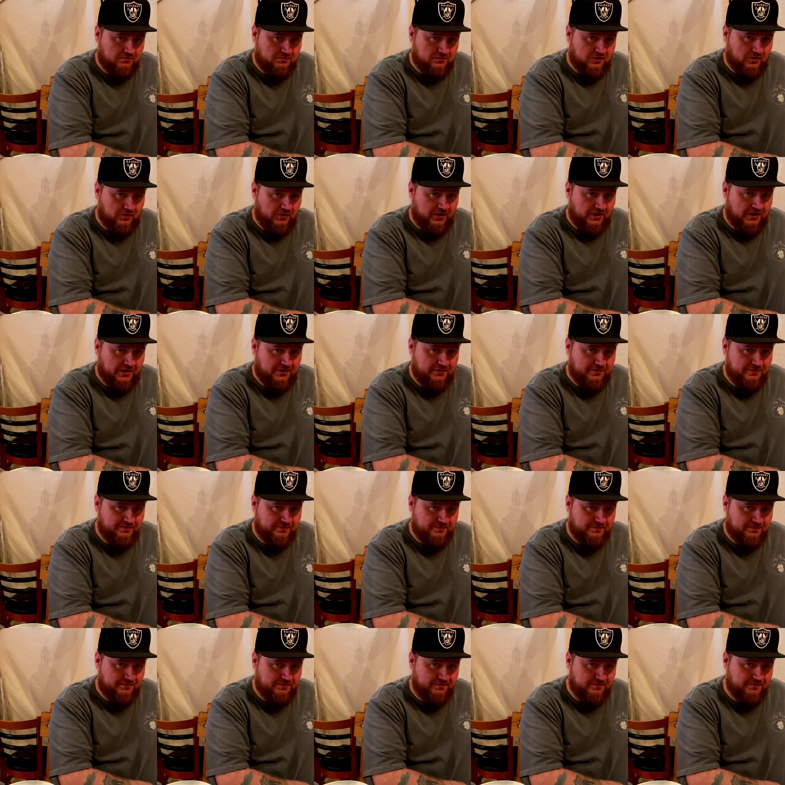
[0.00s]
Okay.
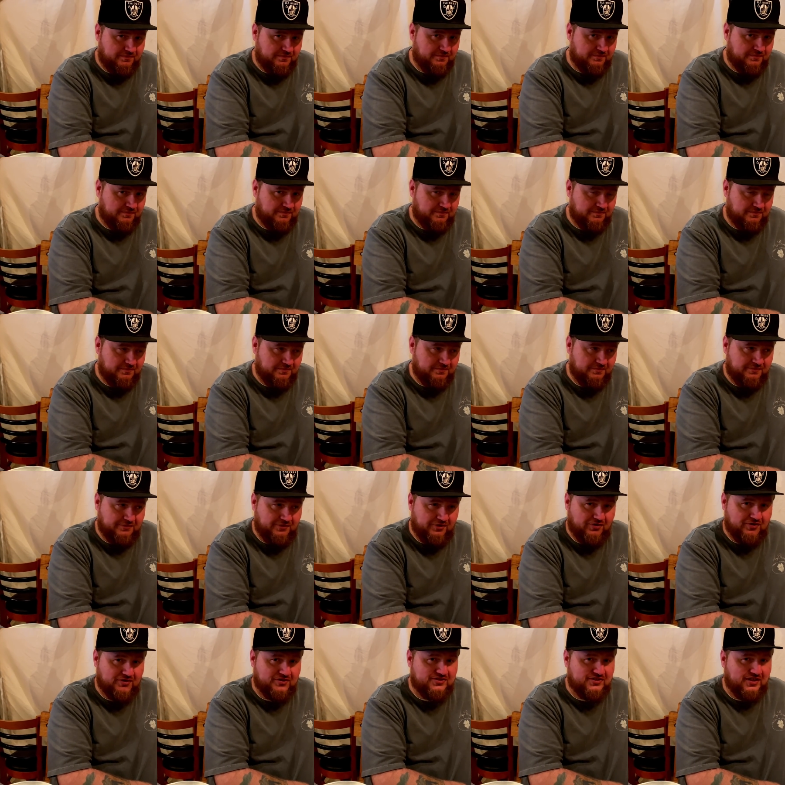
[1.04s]

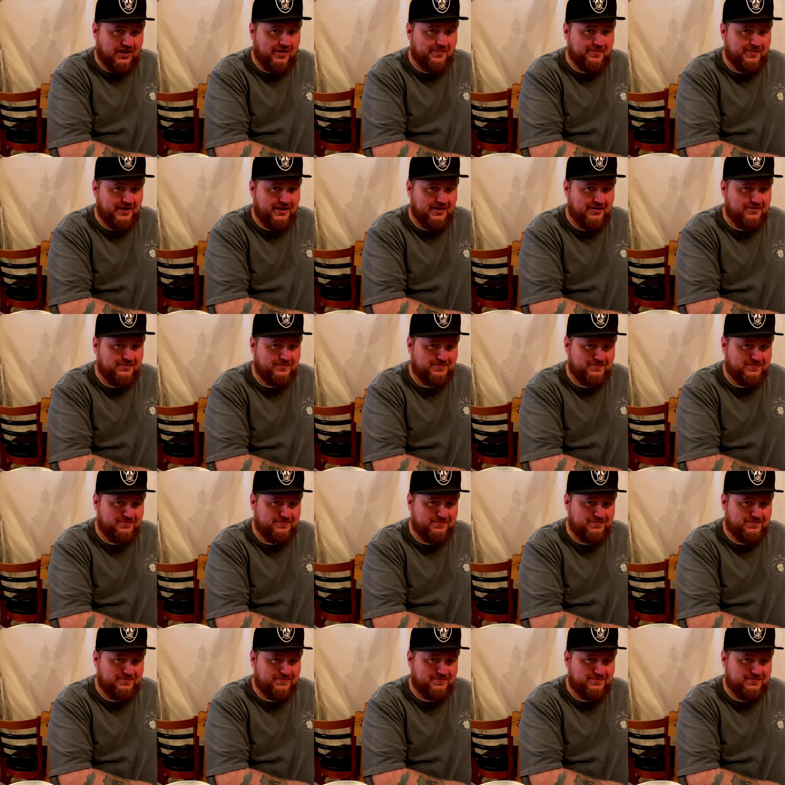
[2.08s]
You can stop now.